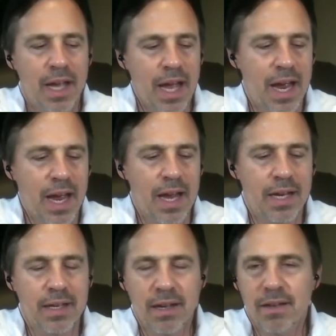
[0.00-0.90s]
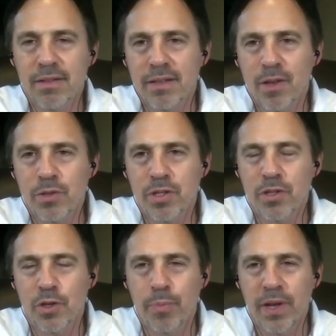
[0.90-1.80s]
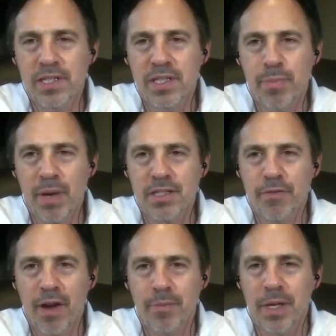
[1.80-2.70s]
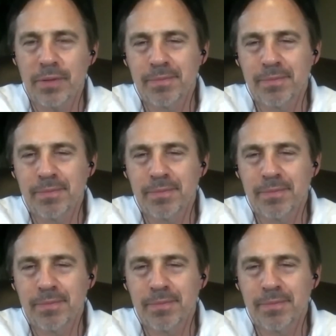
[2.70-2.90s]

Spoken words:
And those are the two places best to find me.